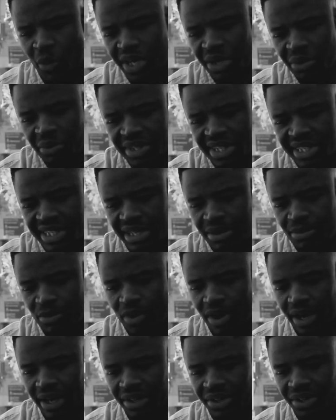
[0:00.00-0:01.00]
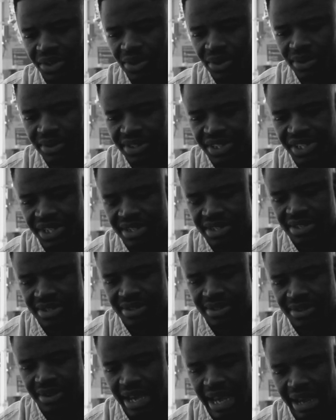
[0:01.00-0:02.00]
Working with the team, you don't
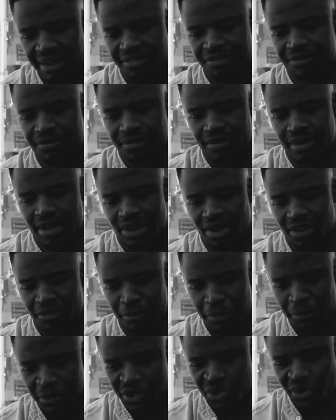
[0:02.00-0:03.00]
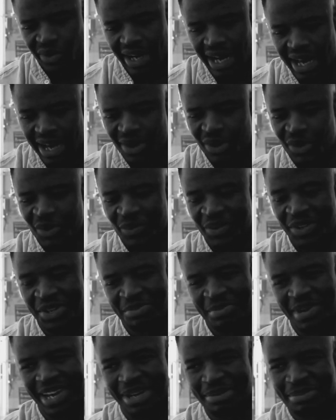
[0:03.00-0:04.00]
just have a lot of people to rely on
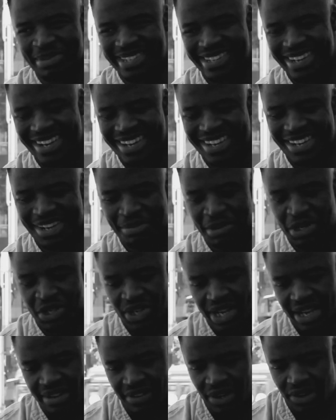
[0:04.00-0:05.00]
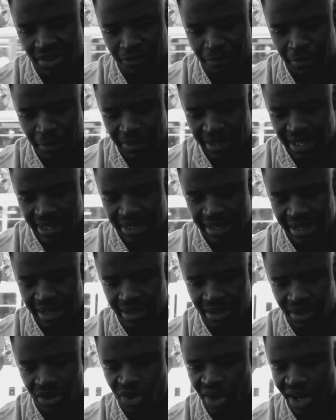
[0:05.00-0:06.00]
when you make a mistake, but you have a lot of people that
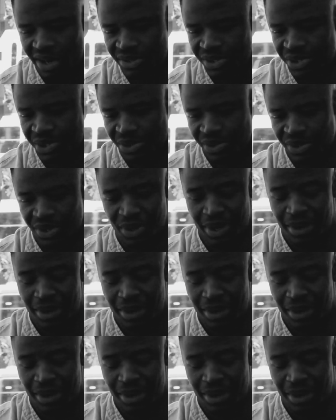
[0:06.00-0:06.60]
can ground you.